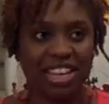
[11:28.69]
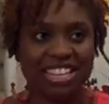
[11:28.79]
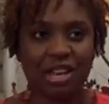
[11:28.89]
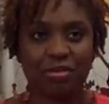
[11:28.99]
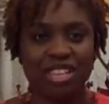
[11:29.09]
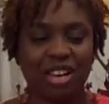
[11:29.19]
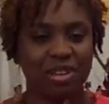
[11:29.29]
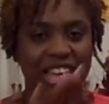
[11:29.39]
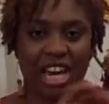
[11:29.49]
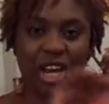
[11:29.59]
it's almost like
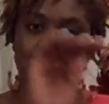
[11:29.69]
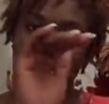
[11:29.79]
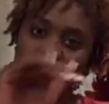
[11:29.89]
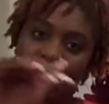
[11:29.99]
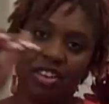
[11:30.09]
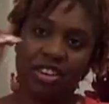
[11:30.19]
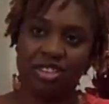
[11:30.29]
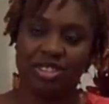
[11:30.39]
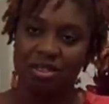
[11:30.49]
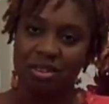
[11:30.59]
we kind of go around
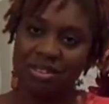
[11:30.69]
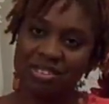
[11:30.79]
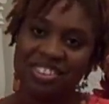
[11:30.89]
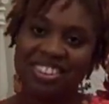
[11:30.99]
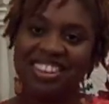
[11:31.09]
in a circle